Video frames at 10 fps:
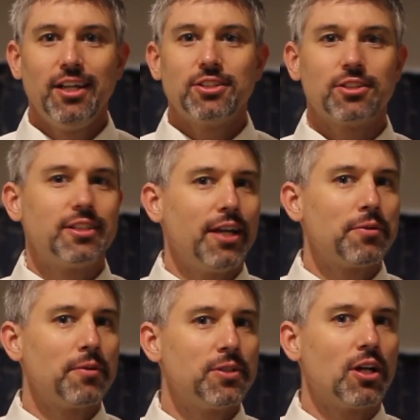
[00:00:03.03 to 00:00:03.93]
So today
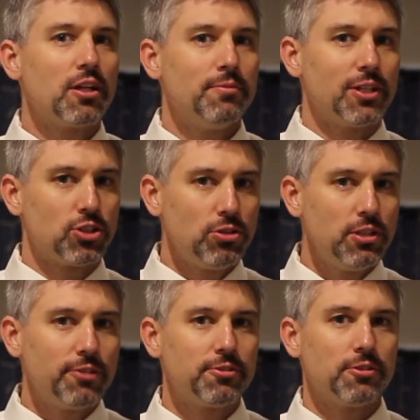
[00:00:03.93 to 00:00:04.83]
we're going to be talking about two
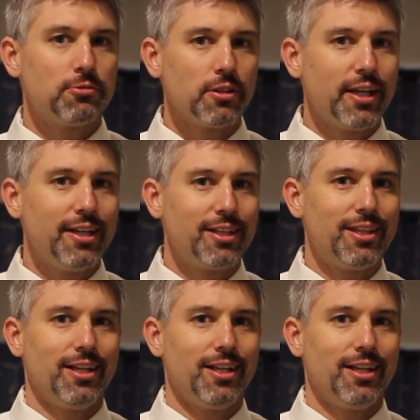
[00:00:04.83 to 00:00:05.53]
different related